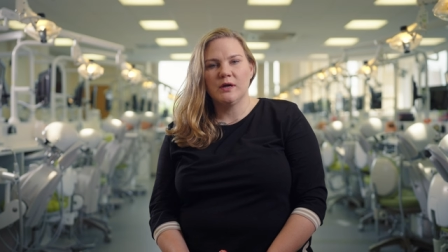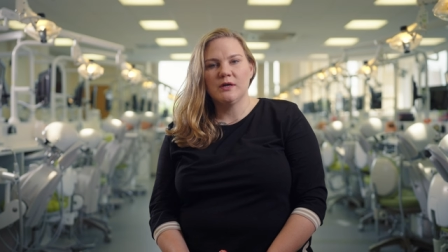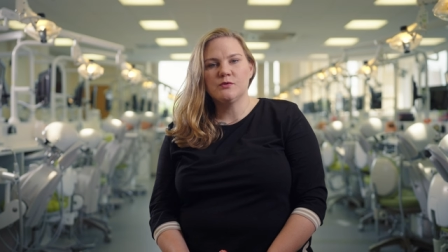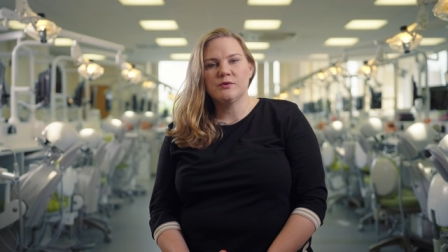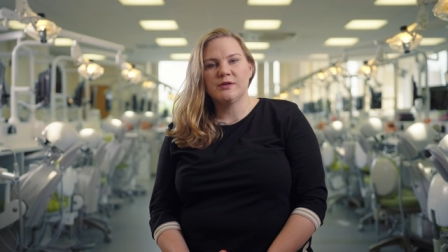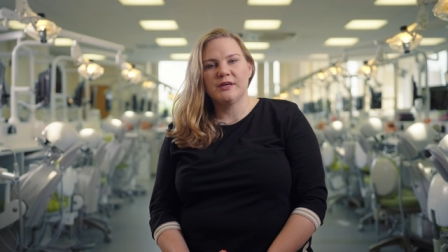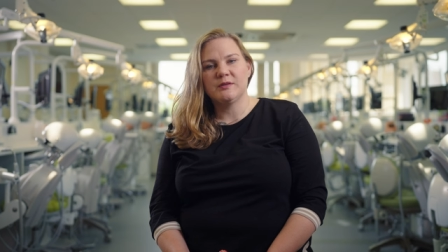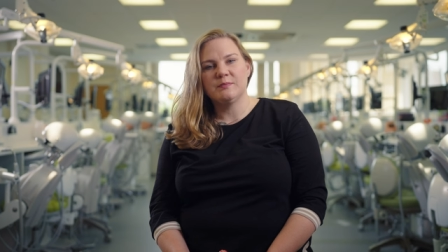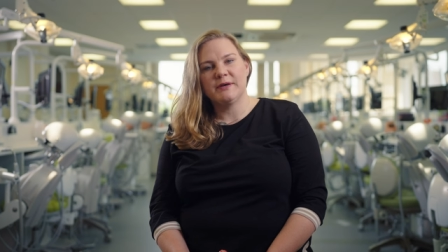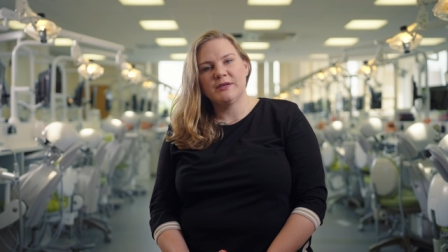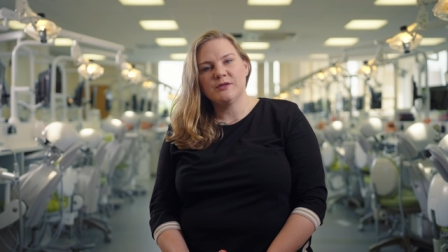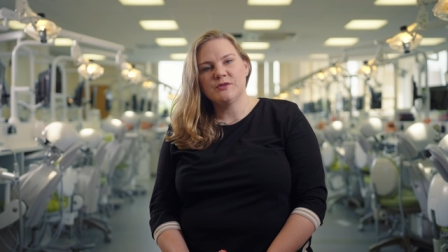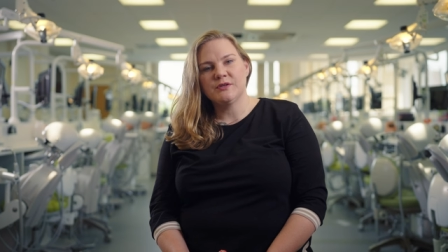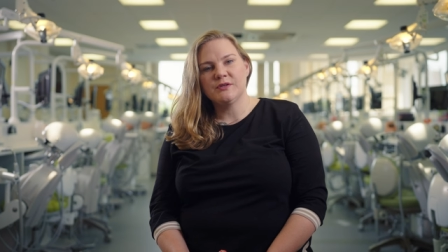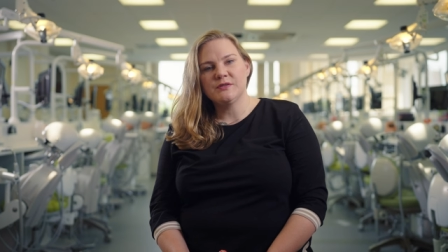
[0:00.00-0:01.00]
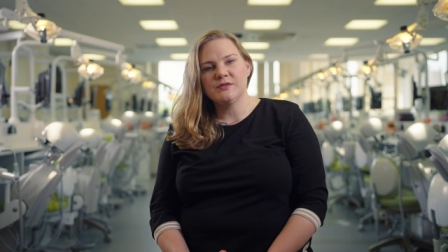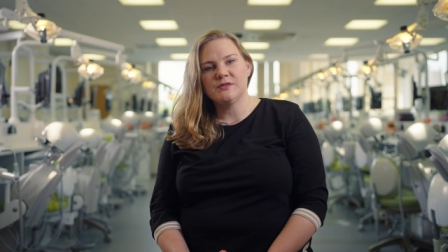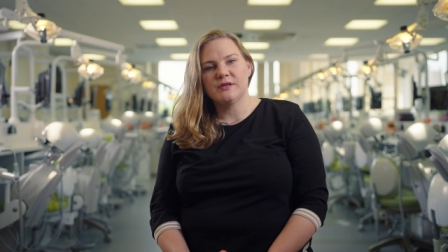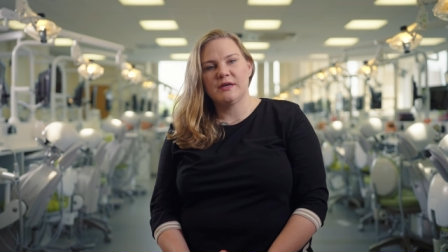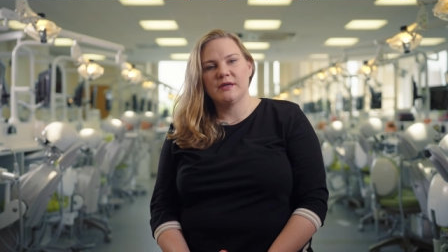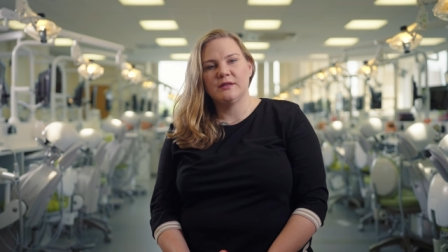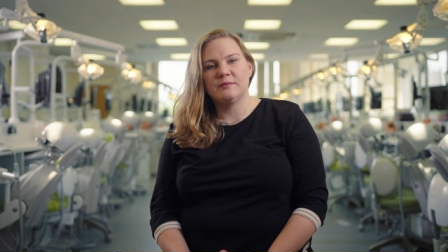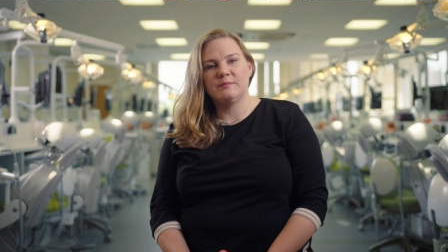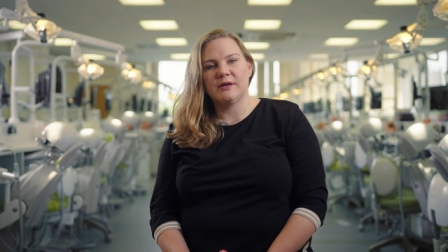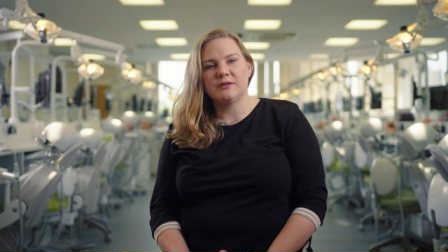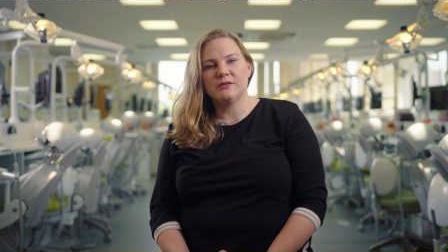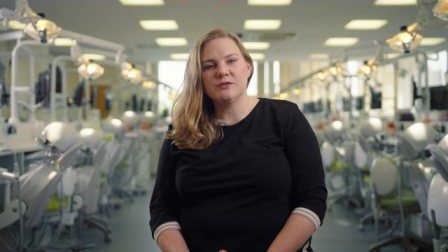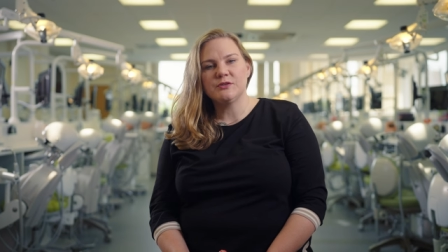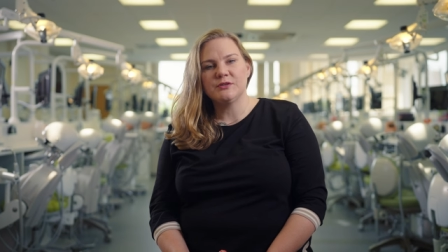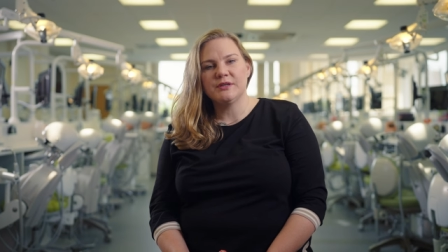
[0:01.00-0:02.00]
educate patients and
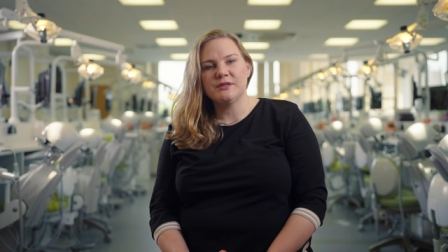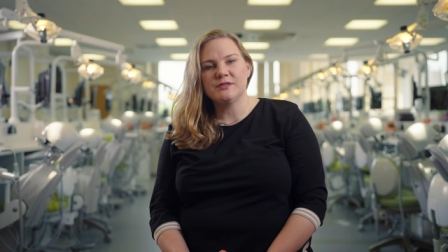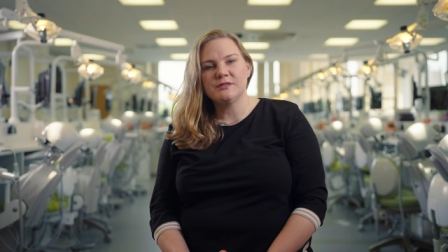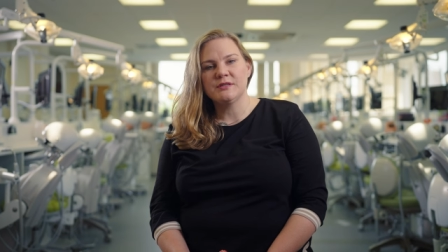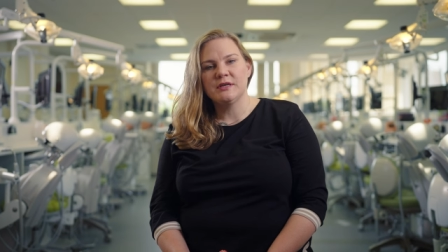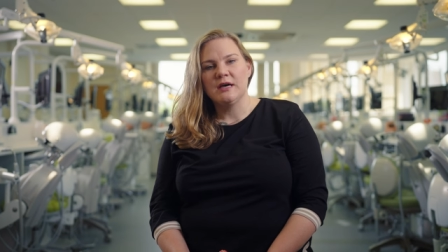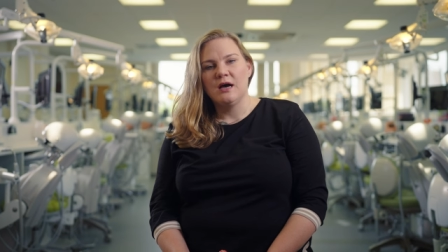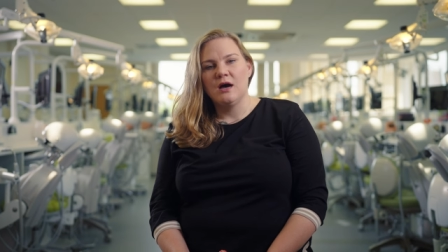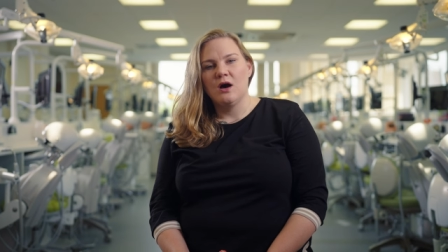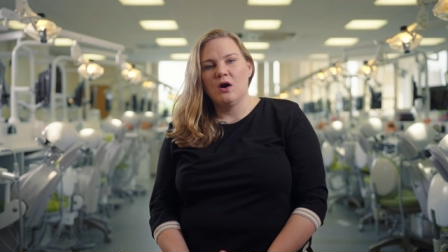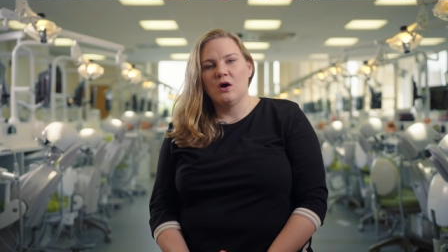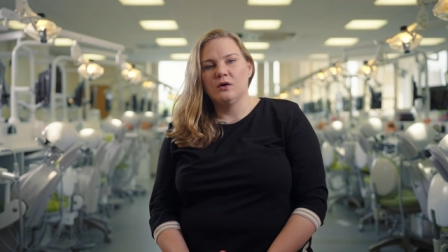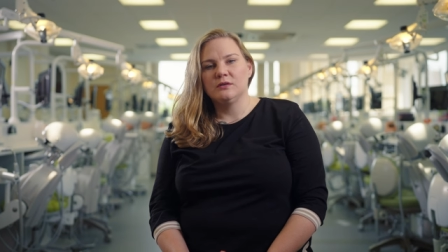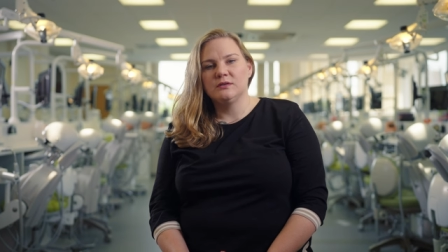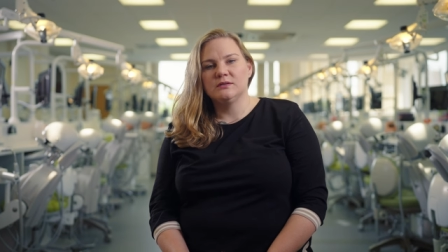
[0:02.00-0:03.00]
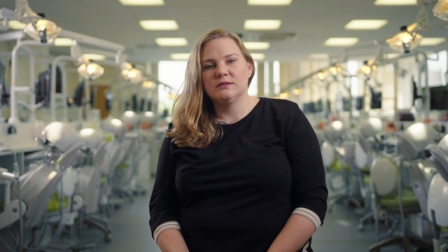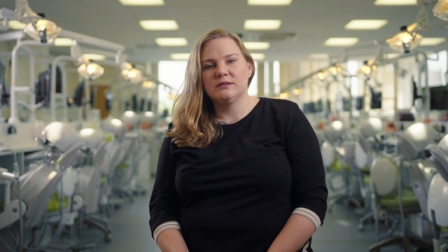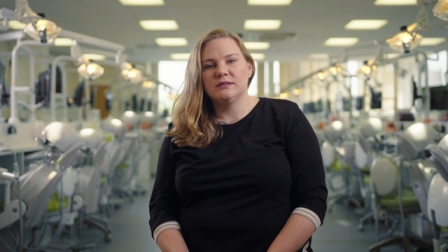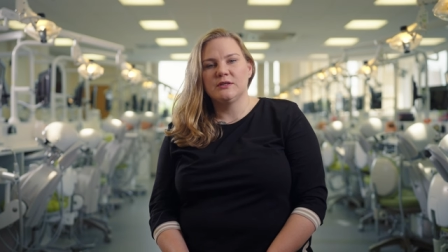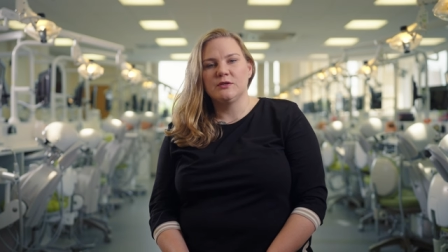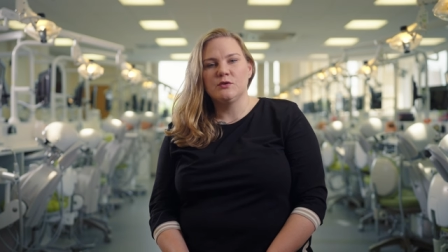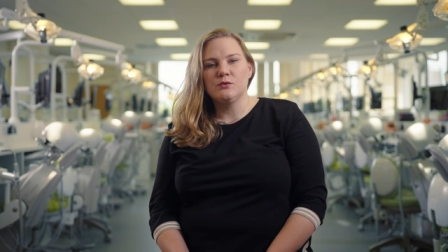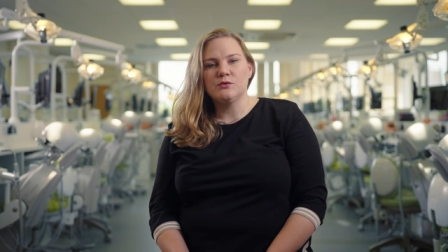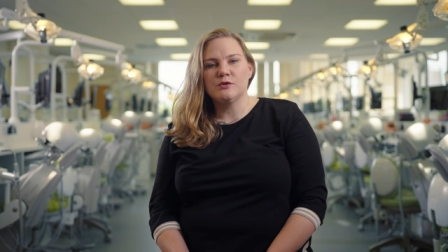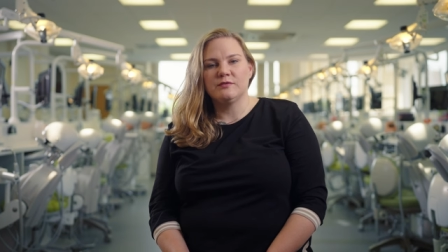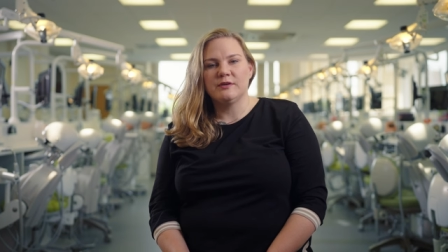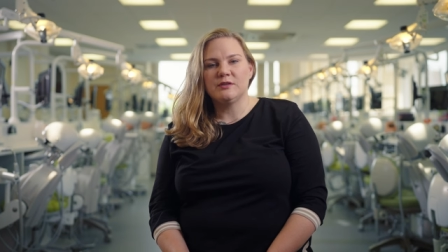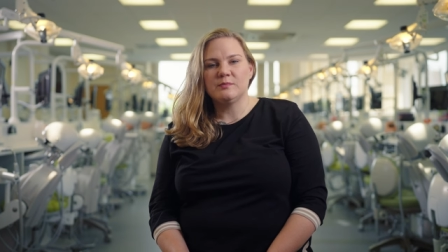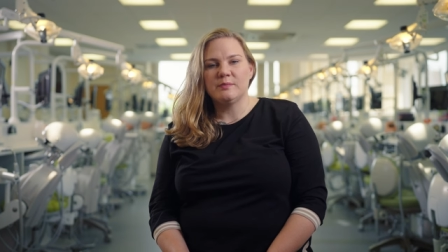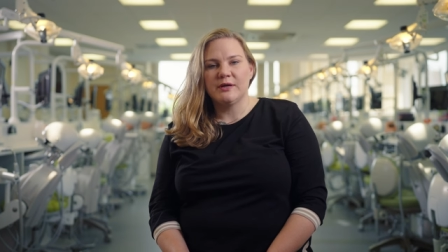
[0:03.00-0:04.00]
practitioners on the use of
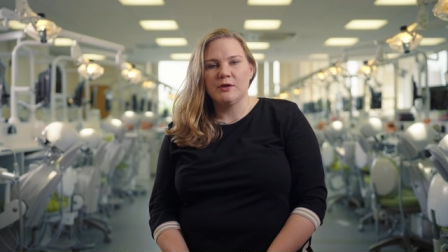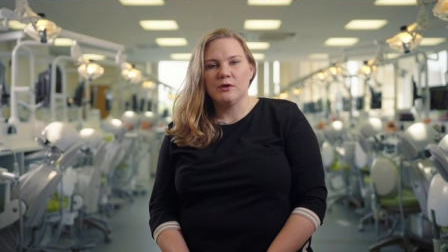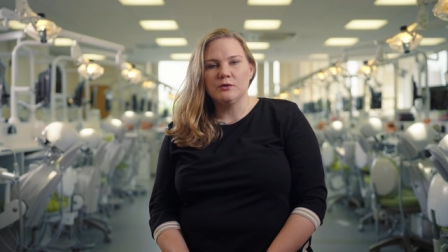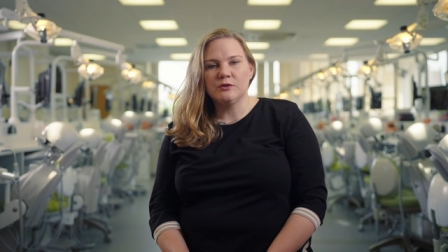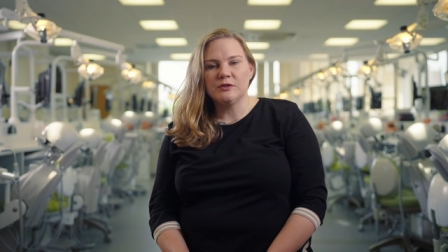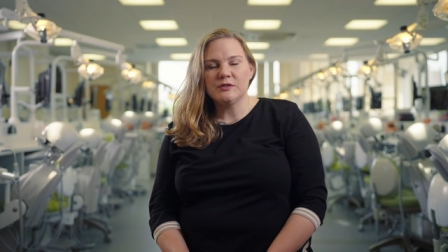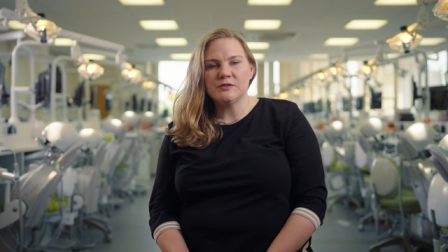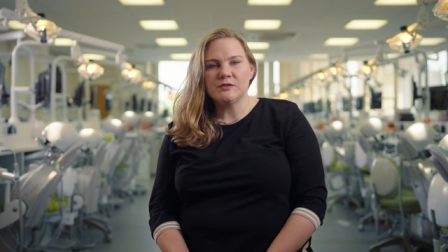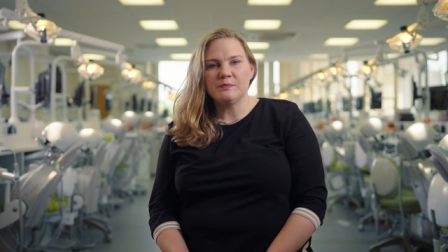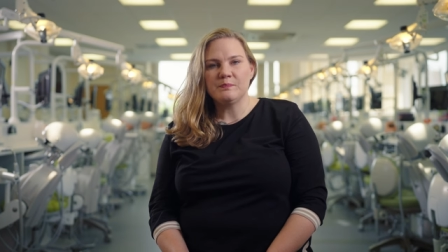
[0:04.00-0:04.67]
antibiotics,